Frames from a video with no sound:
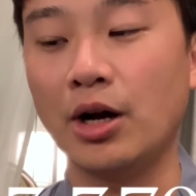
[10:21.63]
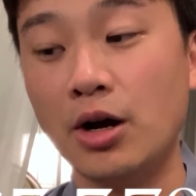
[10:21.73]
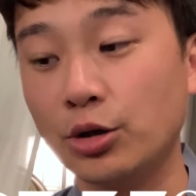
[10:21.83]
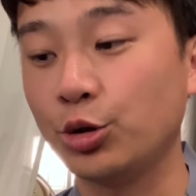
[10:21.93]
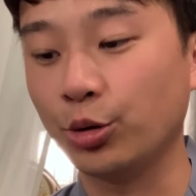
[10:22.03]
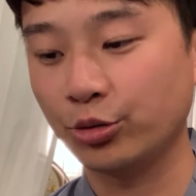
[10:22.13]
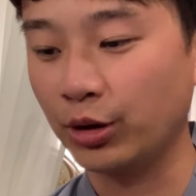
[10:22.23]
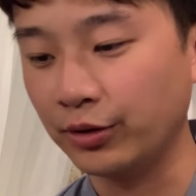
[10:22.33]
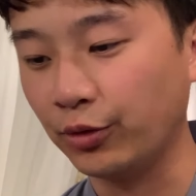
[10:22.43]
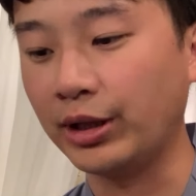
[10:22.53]
on
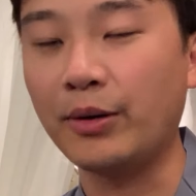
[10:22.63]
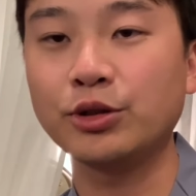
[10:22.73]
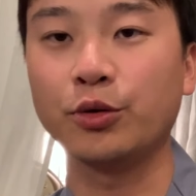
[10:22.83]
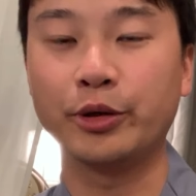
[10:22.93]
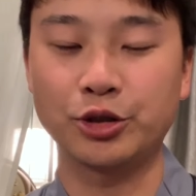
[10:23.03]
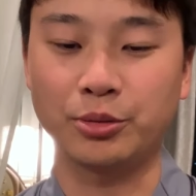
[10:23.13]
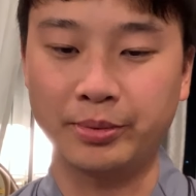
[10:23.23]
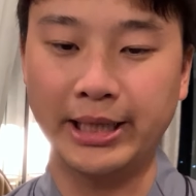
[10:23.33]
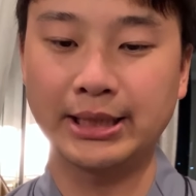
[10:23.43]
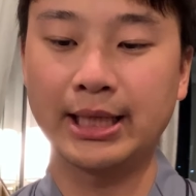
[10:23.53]
Chrono24. That was the original
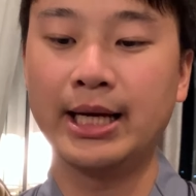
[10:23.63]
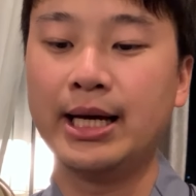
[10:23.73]
price.